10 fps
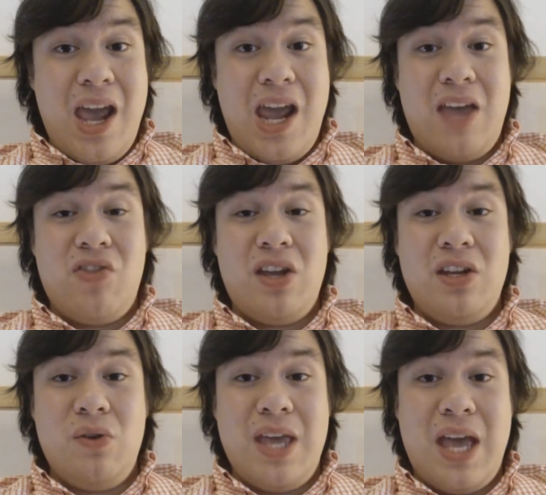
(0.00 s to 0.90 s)
And then
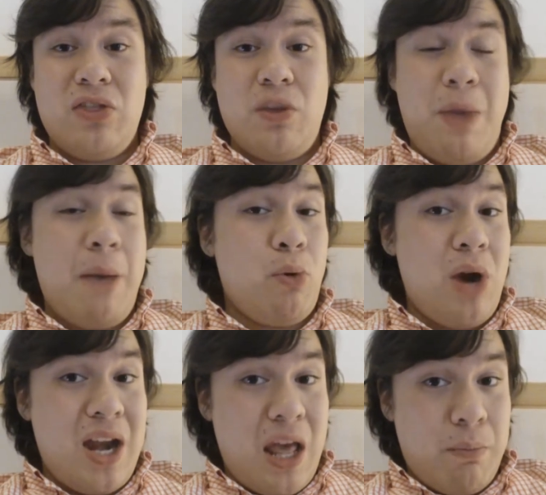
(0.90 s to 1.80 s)
you get the Pepper
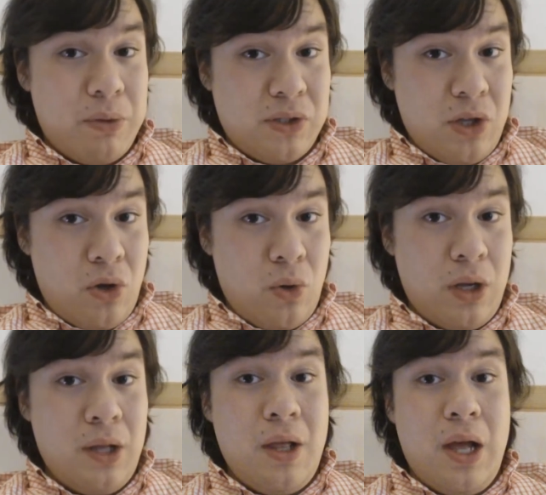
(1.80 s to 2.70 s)
Ann
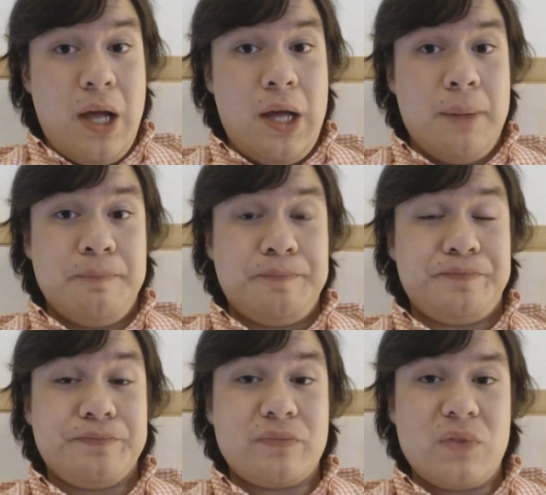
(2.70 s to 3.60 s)
episode. Um,
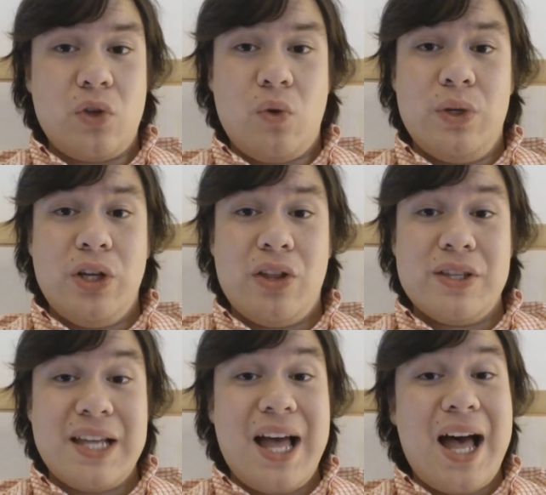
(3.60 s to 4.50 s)
what do you call
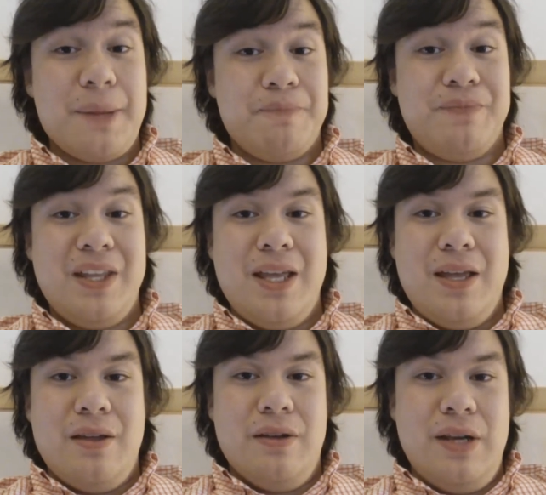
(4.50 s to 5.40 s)
this? Ah,
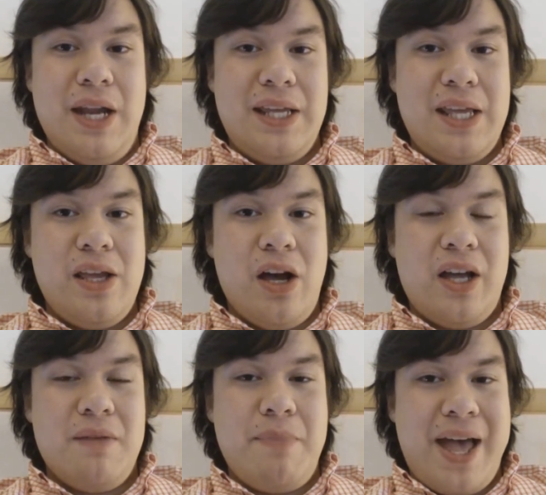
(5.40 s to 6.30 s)
Nikki
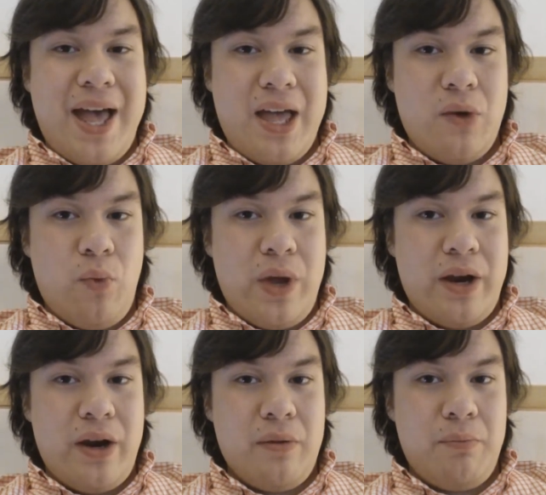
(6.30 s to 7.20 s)
Gone Bad,
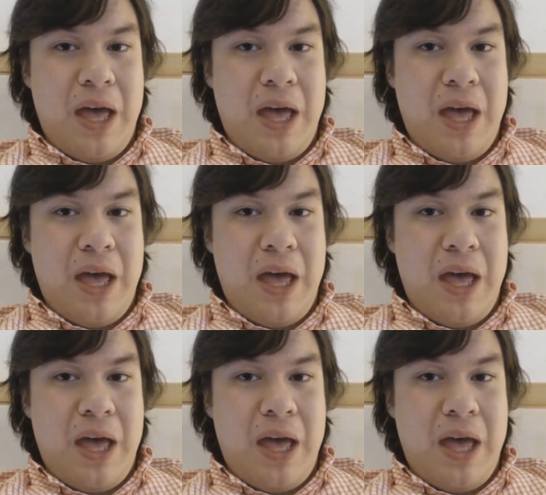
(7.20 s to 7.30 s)
where